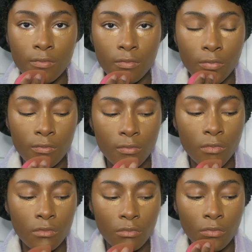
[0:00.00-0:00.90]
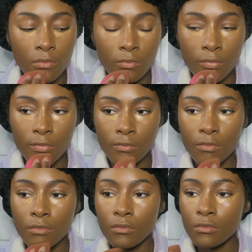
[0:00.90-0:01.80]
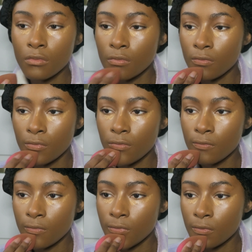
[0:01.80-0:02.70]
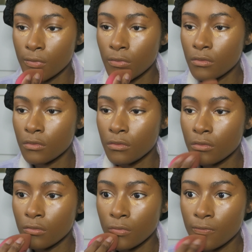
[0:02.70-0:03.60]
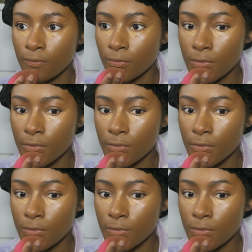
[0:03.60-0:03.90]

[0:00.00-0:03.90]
(not speaking)